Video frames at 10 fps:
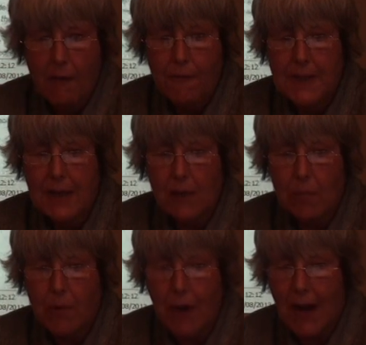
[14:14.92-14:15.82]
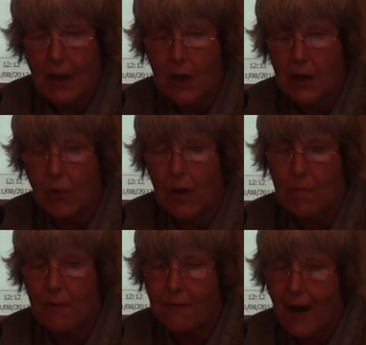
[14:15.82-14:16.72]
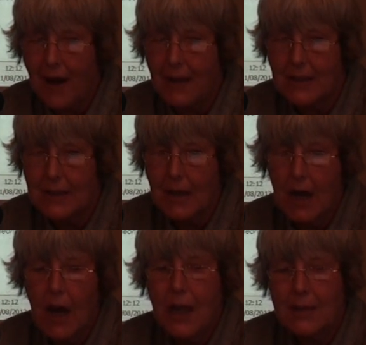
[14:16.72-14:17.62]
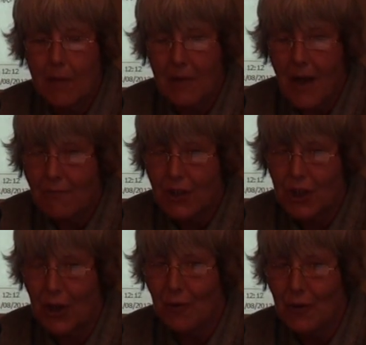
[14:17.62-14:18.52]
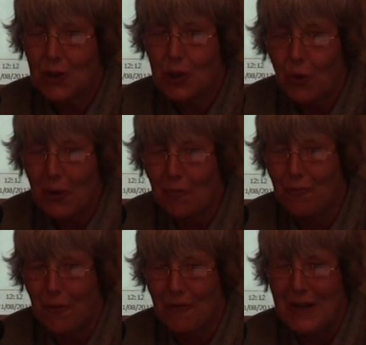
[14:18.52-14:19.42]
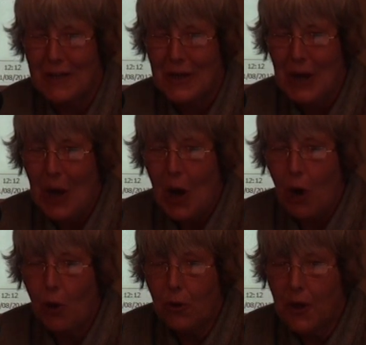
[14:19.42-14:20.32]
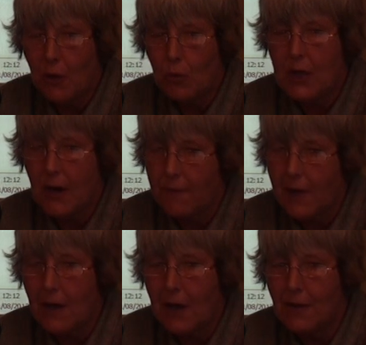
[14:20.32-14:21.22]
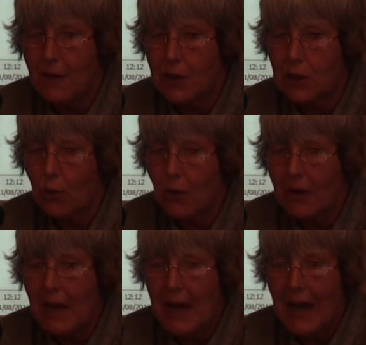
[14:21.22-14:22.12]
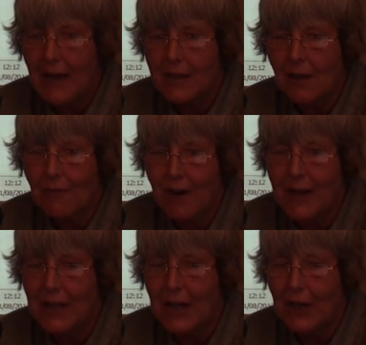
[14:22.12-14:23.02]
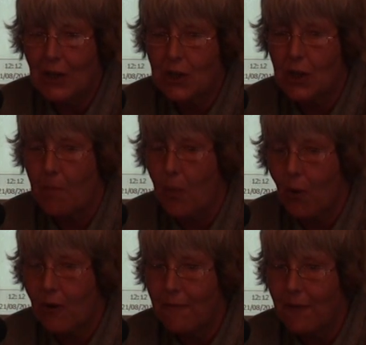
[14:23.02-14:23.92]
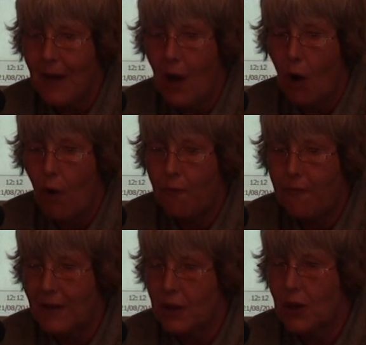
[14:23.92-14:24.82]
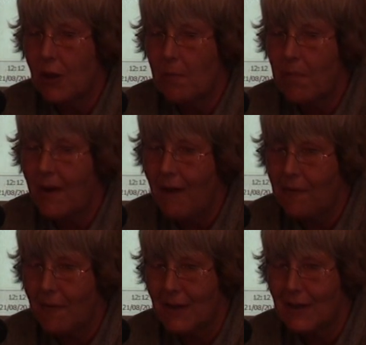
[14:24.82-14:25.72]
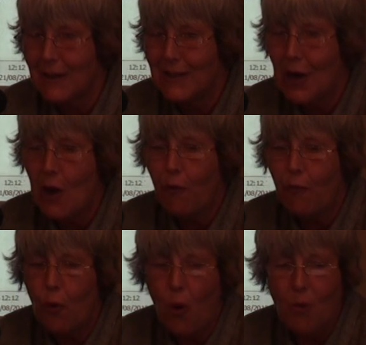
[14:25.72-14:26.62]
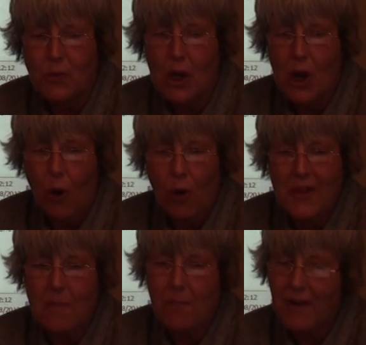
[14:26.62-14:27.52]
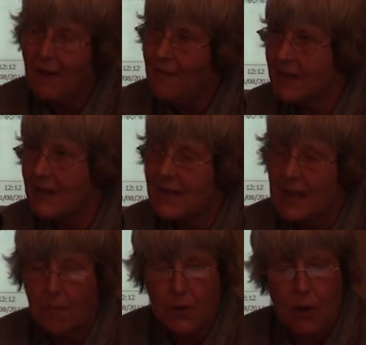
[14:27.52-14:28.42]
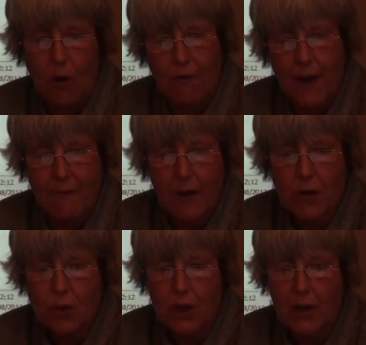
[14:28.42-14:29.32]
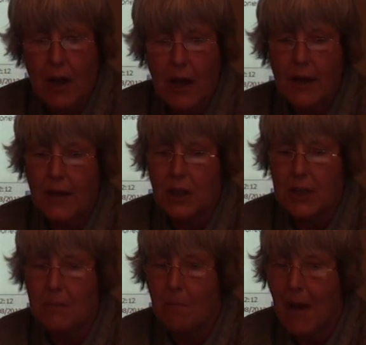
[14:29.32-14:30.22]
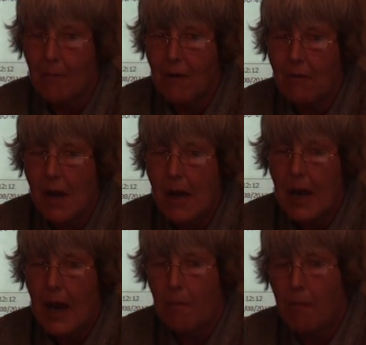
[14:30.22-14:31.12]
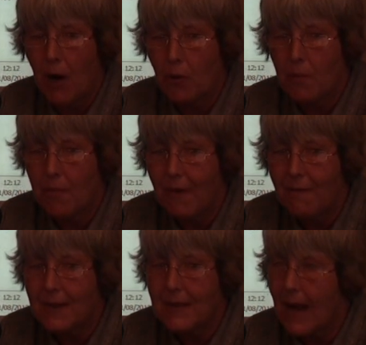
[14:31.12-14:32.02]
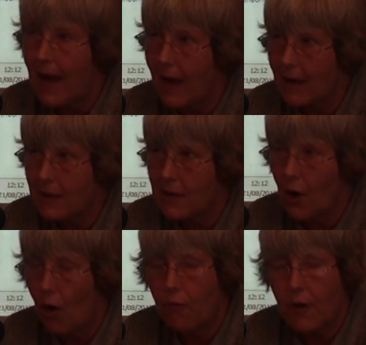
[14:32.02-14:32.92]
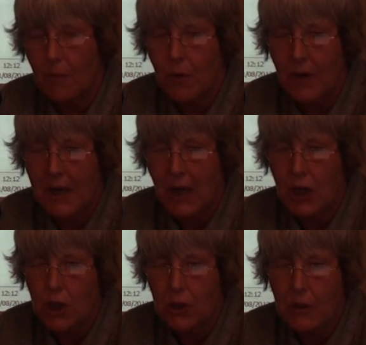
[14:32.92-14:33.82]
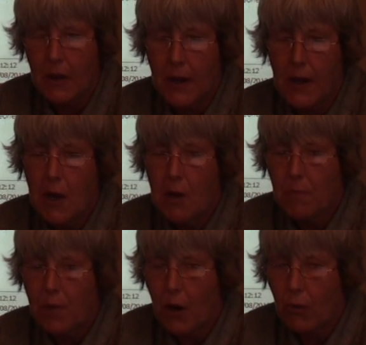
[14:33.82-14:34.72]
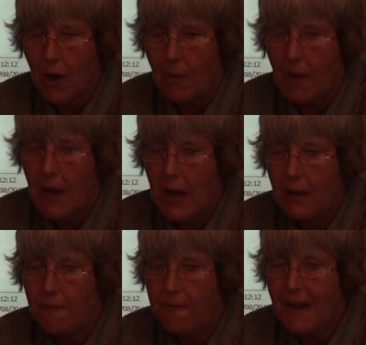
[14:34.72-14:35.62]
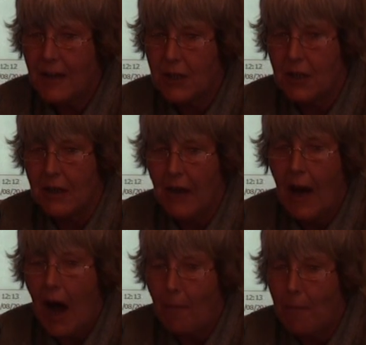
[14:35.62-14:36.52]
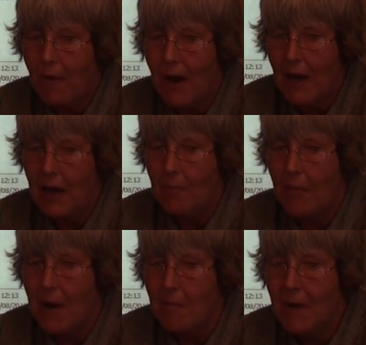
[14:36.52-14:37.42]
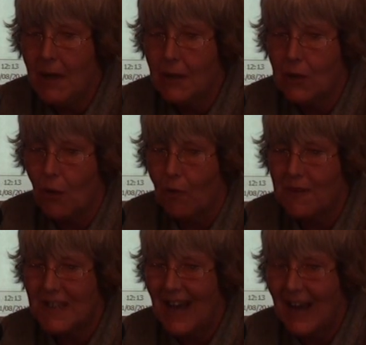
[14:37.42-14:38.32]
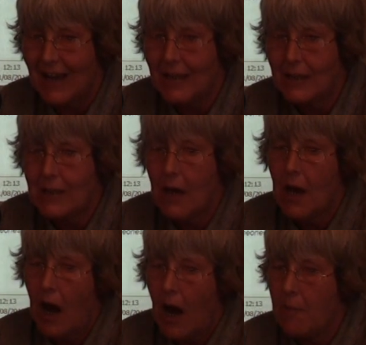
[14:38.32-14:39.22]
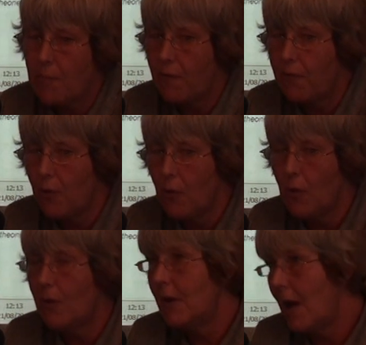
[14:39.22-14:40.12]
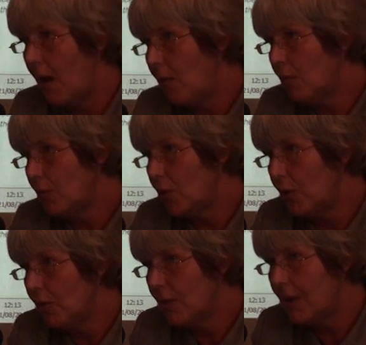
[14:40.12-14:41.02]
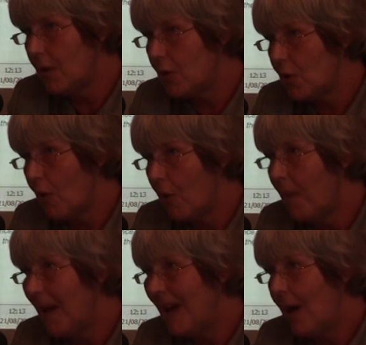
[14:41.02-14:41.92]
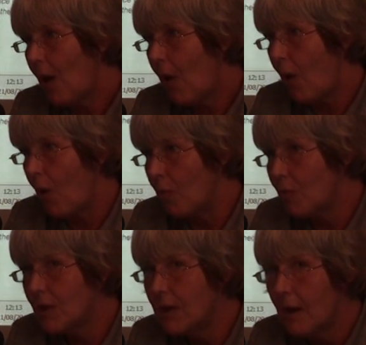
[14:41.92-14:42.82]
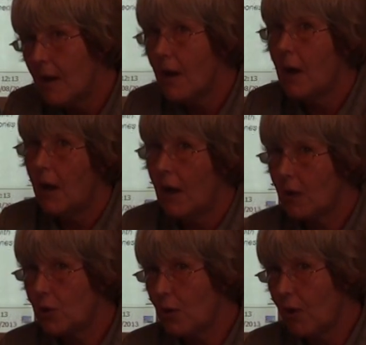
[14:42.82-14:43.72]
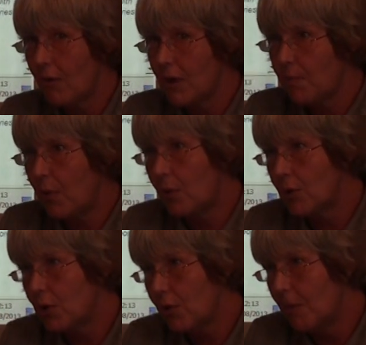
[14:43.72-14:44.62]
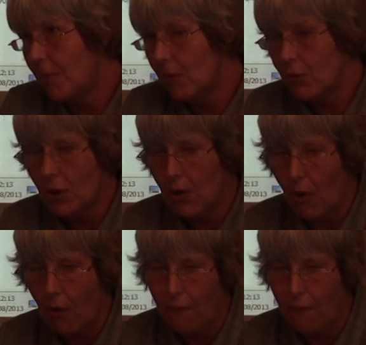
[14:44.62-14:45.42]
Physical brain only provides some nourishing soil for it, although definitely this soil has already its topography of functional preferences formed on the previous steps of evolution, that is, memory about previous acts of communication. Program infecting brain by means of signs, I prefer now to use the term herms to correspond to the model